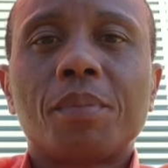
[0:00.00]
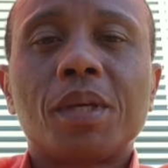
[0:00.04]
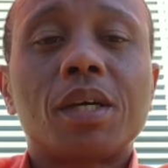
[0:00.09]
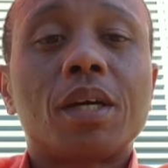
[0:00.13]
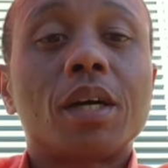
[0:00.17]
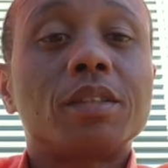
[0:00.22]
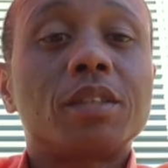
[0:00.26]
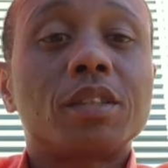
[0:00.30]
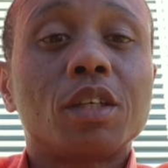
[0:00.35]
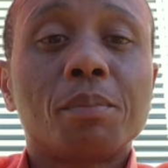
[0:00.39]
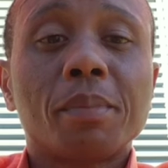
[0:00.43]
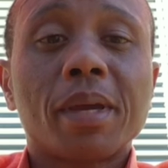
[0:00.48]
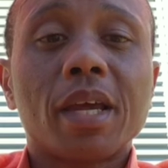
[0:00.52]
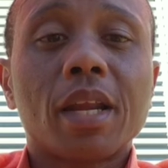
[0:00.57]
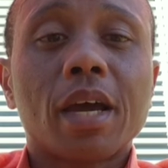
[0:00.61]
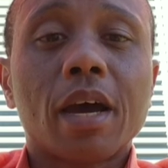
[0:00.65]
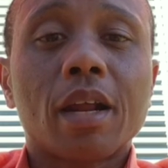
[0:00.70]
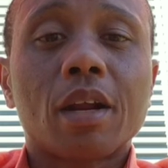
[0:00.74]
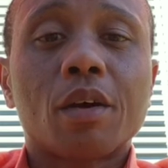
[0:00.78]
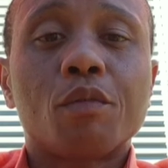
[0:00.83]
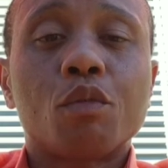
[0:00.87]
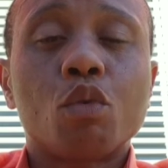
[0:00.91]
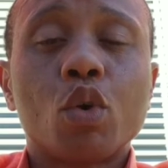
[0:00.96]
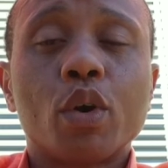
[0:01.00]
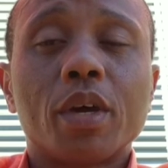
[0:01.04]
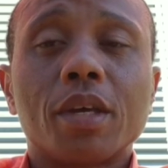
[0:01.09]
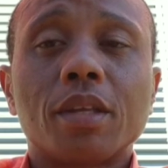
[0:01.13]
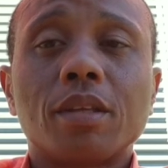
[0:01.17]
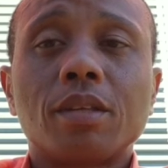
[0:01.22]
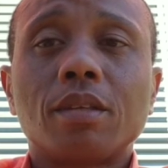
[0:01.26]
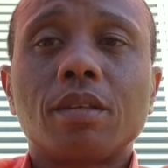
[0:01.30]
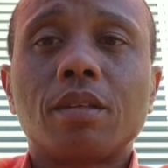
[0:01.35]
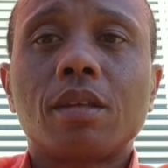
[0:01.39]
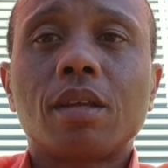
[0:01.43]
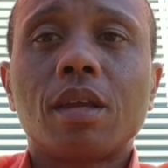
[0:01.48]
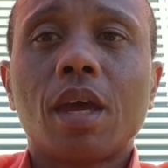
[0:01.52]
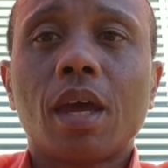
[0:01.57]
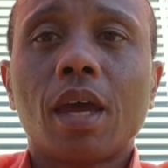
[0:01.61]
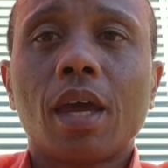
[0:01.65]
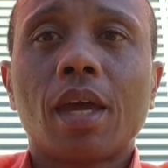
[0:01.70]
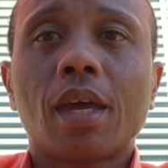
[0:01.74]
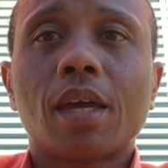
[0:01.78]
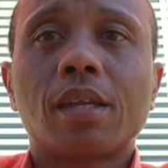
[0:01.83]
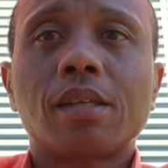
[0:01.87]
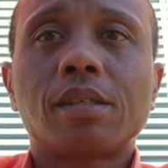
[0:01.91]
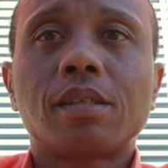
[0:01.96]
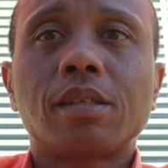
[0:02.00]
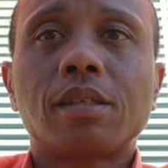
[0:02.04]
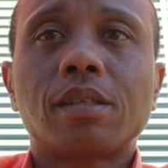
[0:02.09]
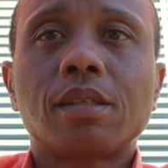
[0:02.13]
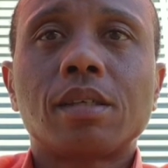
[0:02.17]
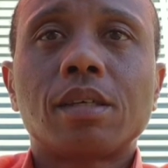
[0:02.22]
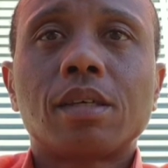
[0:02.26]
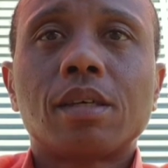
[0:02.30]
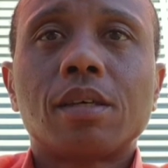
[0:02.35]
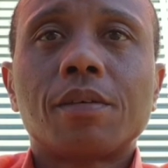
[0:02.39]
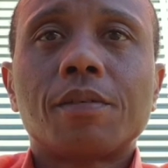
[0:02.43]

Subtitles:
because they're made out of wood. And